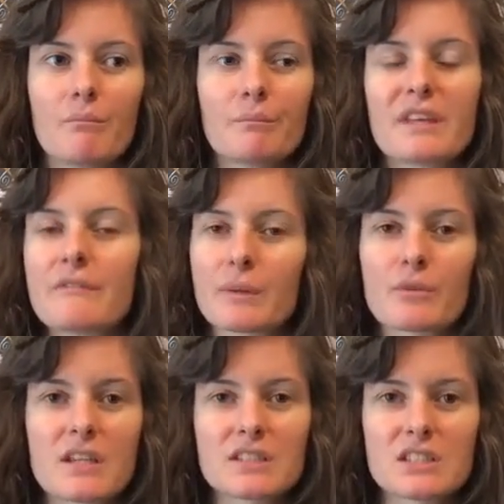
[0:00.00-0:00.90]
giving
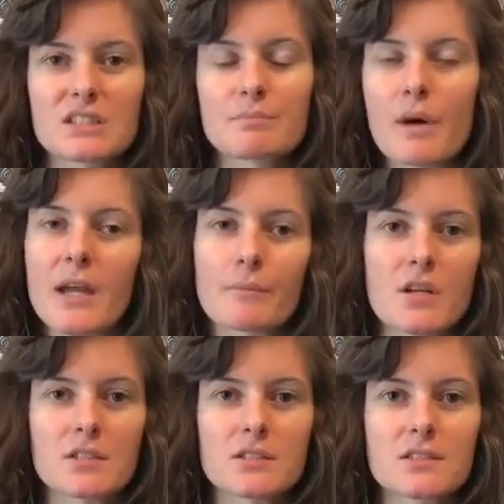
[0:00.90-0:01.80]
presents, buying
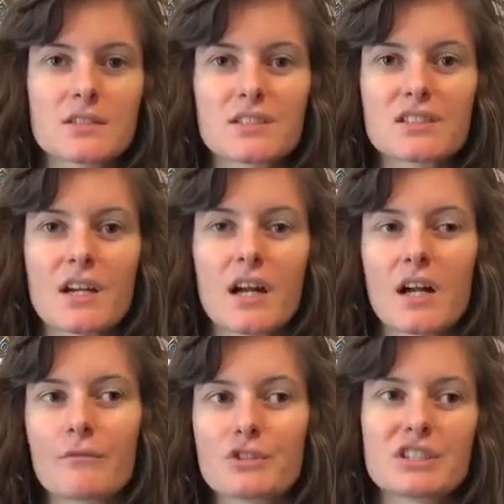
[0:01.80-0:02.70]
presents,
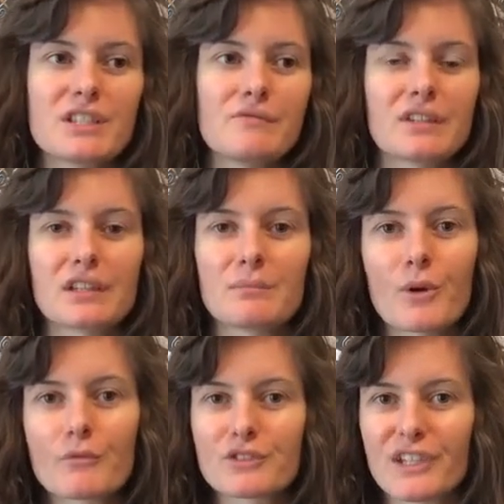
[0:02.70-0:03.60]
receiving them
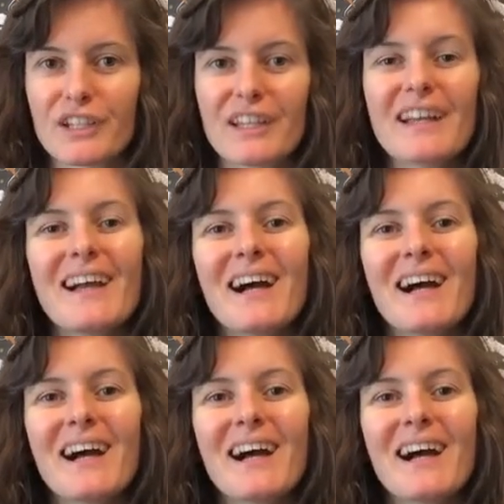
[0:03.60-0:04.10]
obviously.